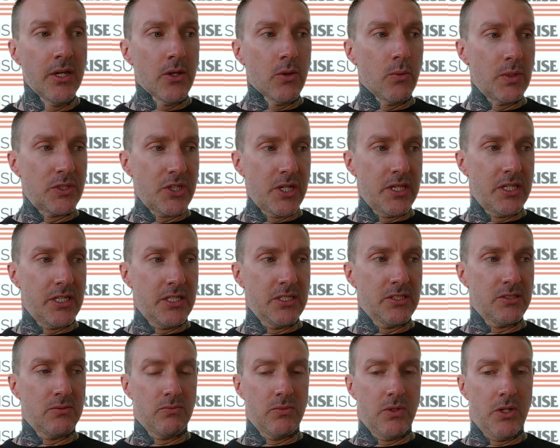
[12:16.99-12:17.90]
which I think
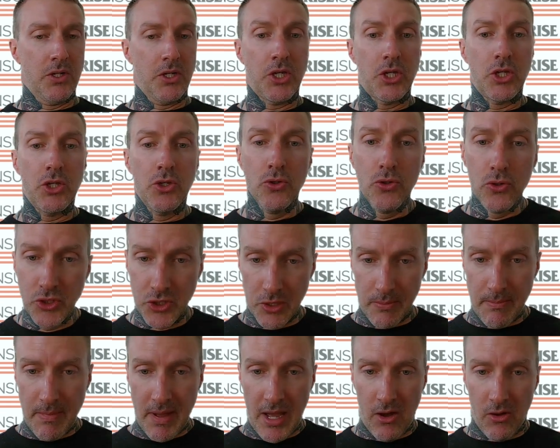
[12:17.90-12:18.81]
is a huge
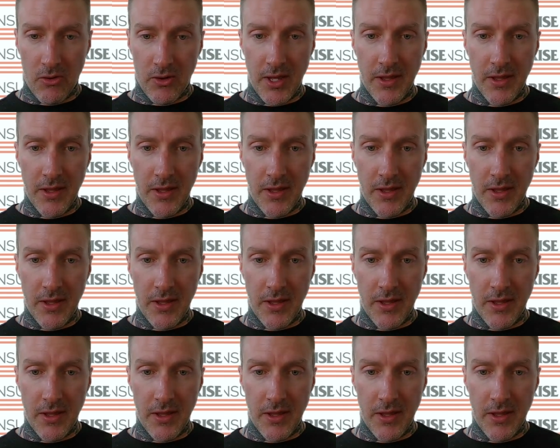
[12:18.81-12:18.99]
amount.